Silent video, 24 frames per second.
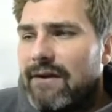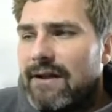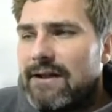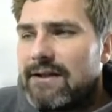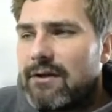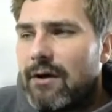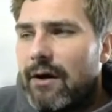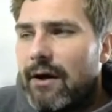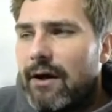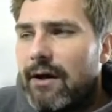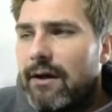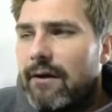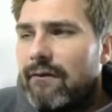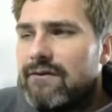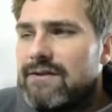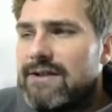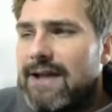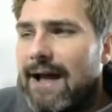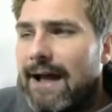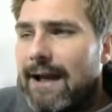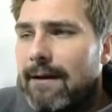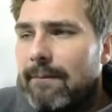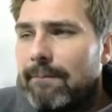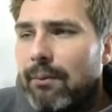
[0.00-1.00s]
kind of
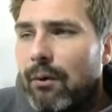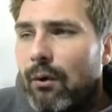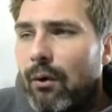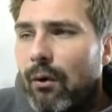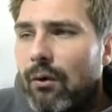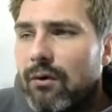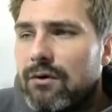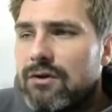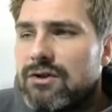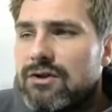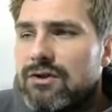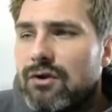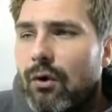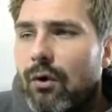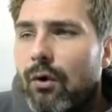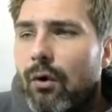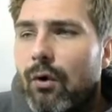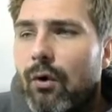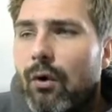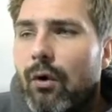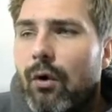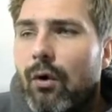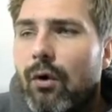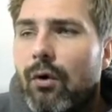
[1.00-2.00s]
teleports
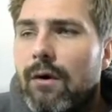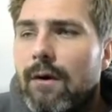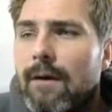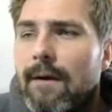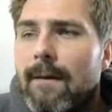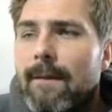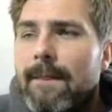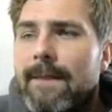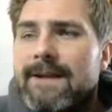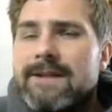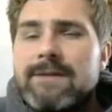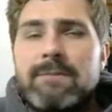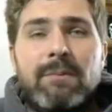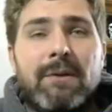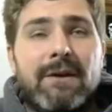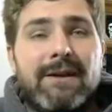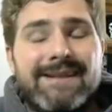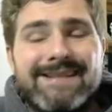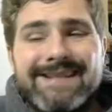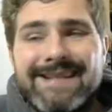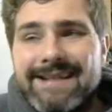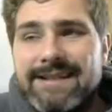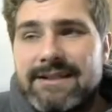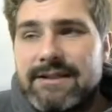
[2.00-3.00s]
or these
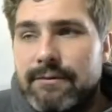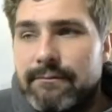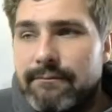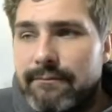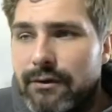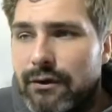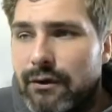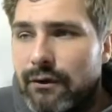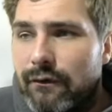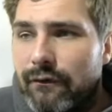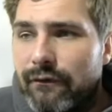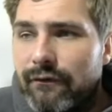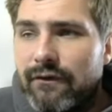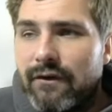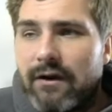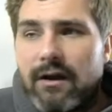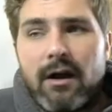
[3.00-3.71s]
abilities to move.